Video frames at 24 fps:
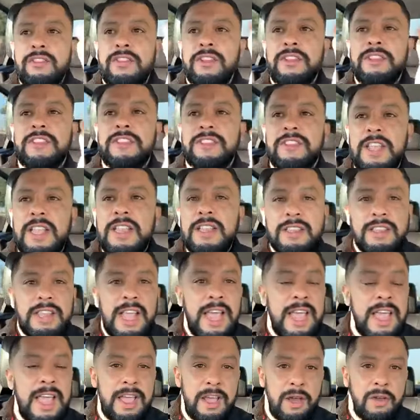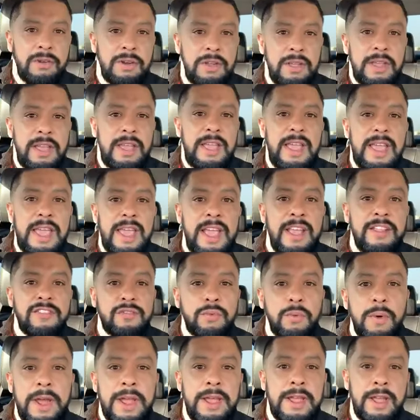to sit down
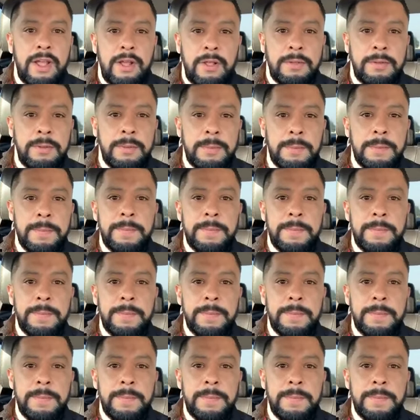Israel